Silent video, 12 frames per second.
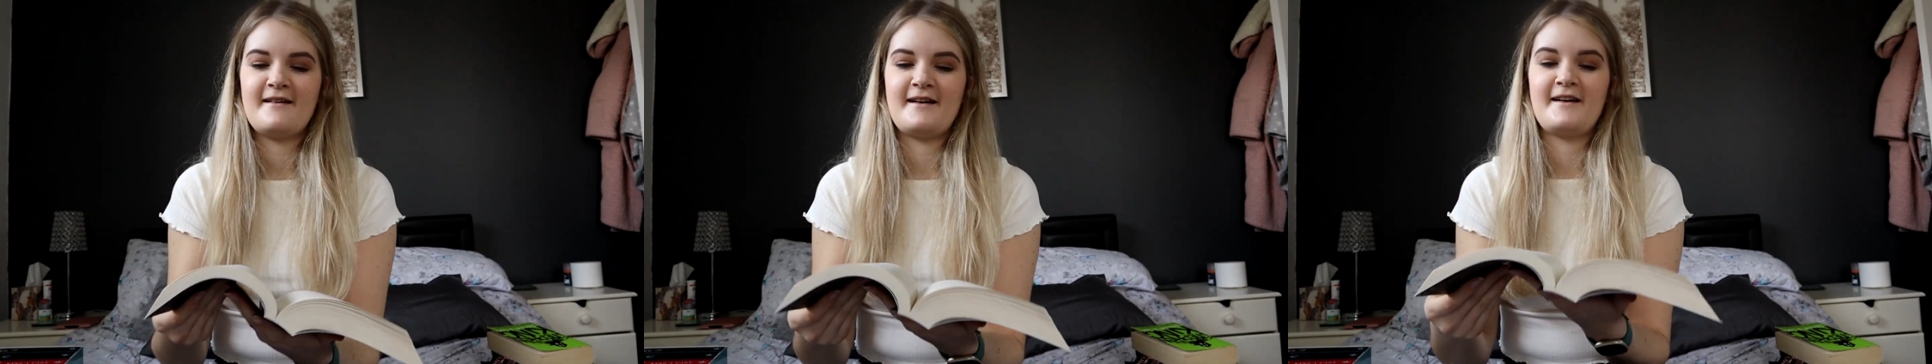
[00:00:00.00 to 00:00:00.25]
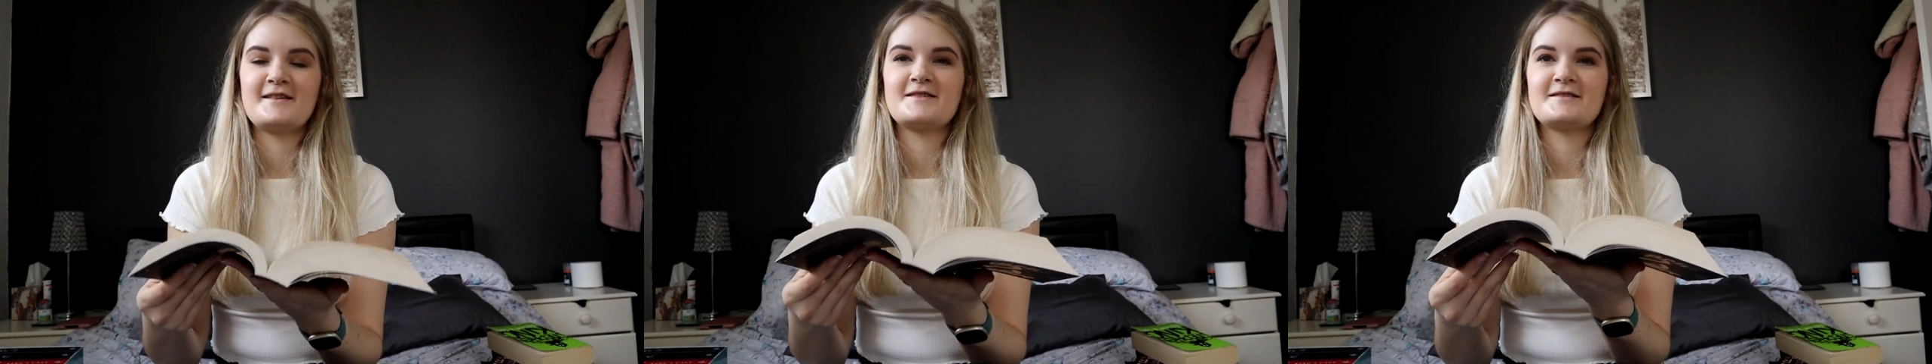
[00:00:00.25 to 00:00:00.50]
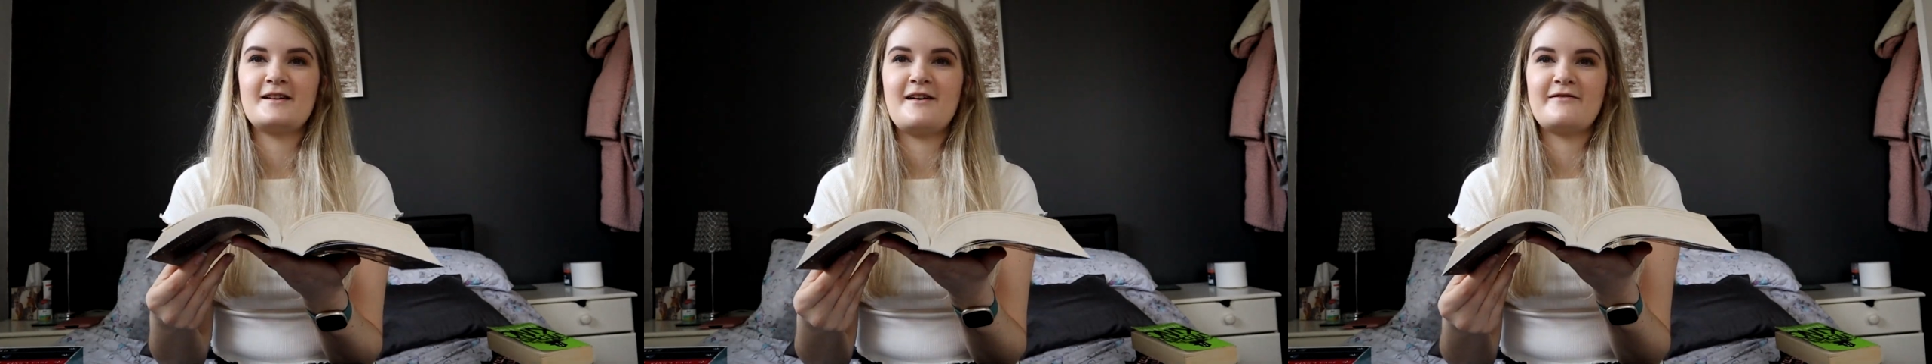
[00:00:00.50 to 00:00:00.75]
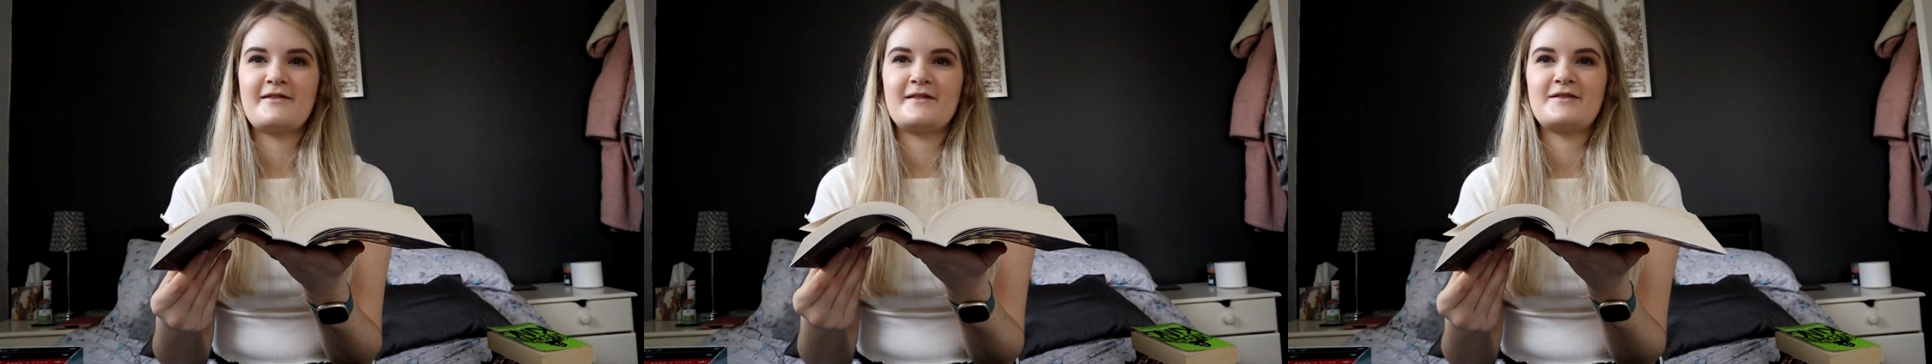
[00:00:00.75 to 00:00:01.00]
And I just
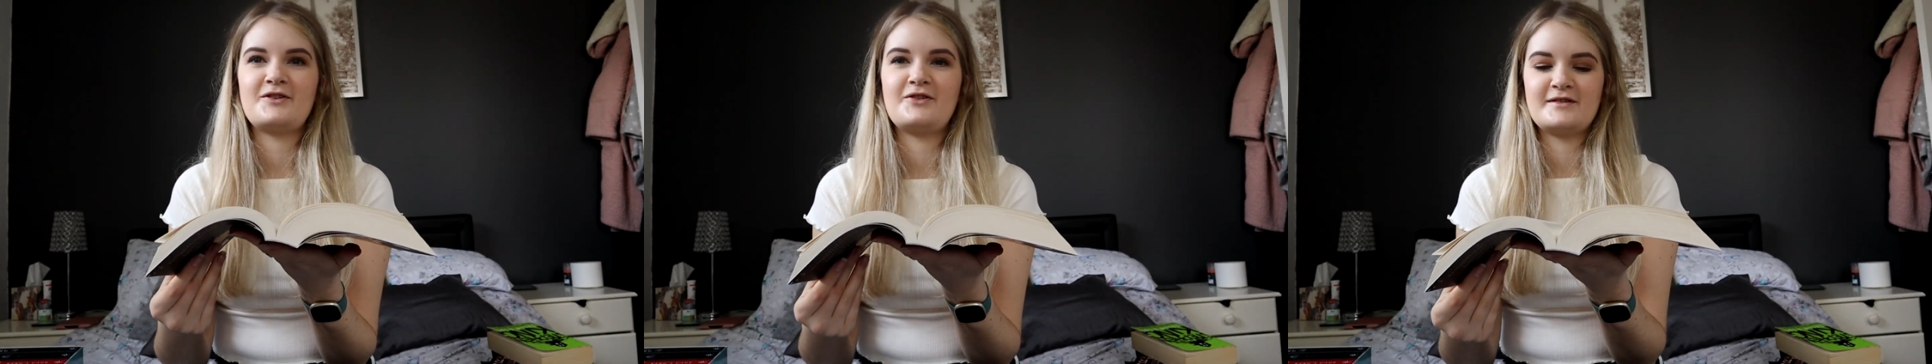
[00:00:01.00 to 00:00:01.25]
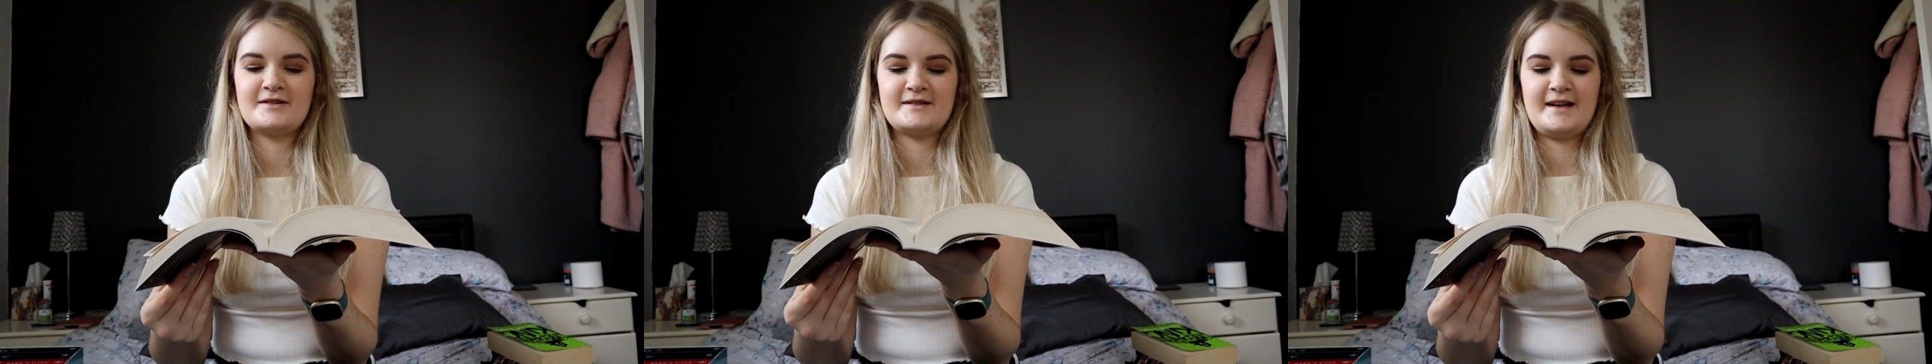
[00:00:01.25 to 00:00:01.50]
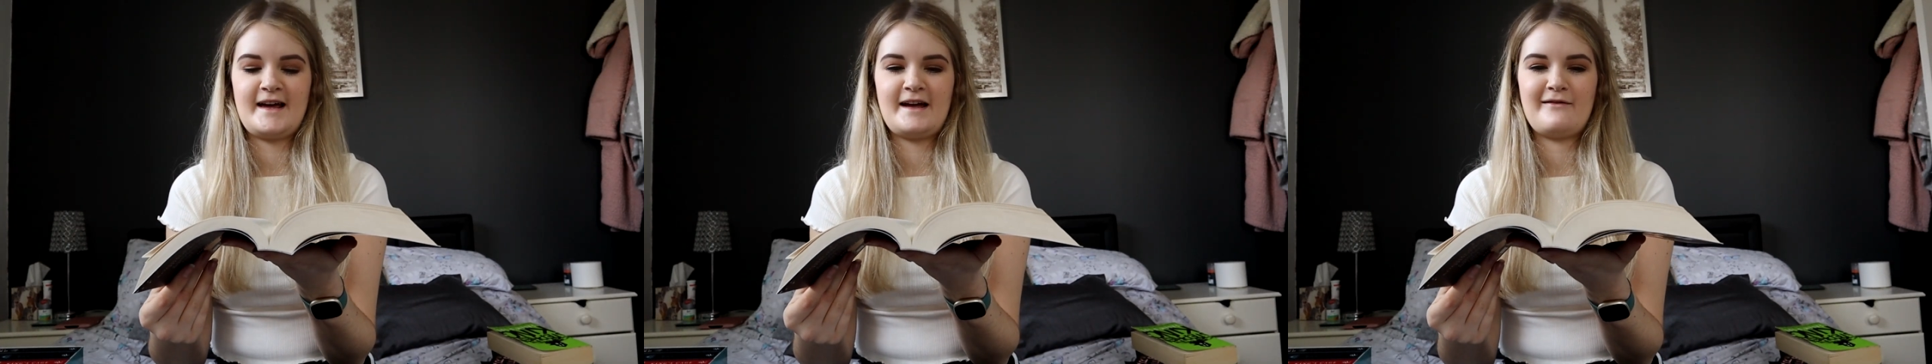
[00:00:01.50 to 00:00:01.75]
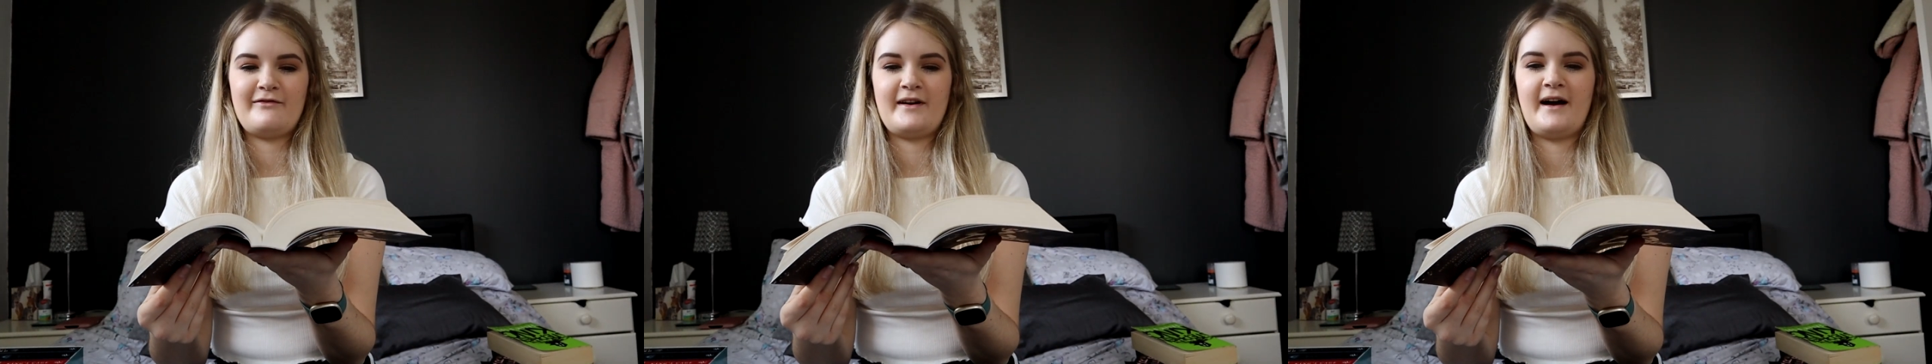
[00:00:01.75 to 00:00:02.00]
love, you can just lay
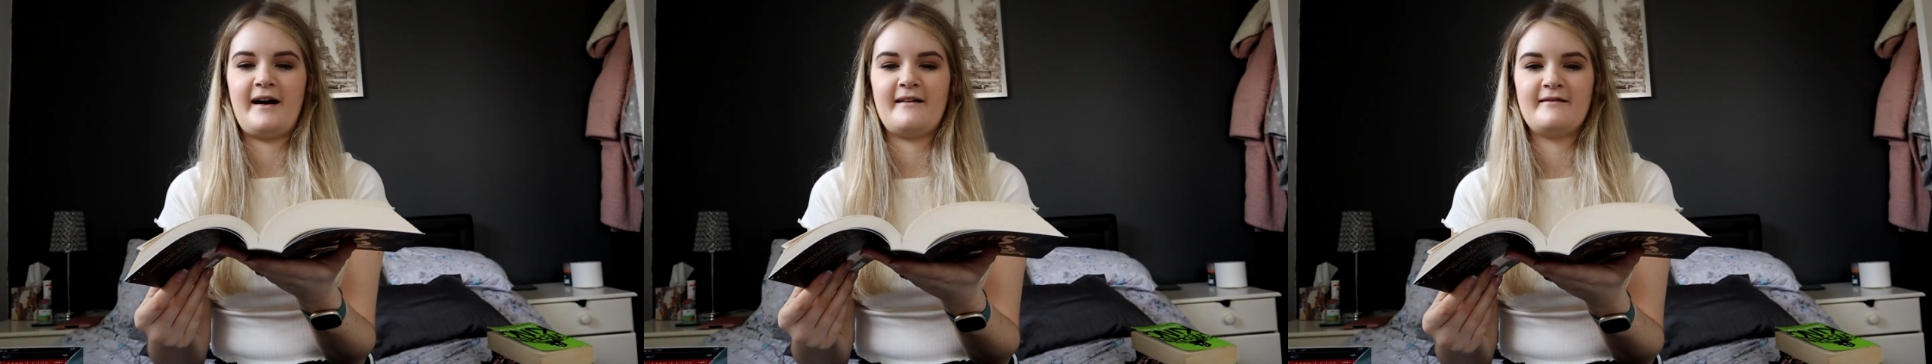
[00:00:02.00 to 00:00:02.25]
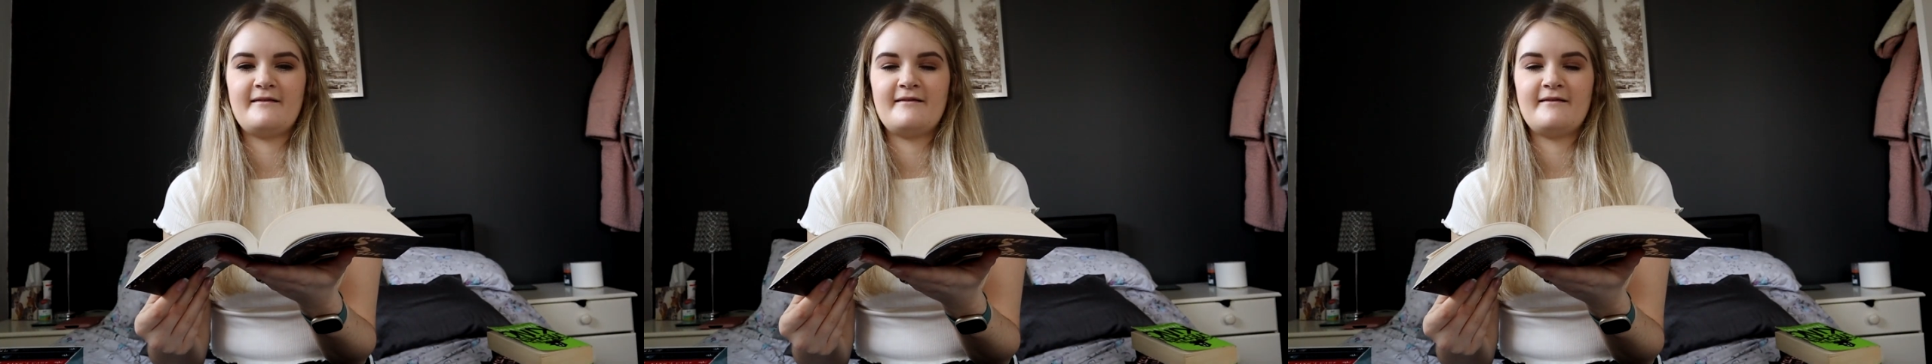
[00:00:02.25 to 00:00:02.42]
it flat.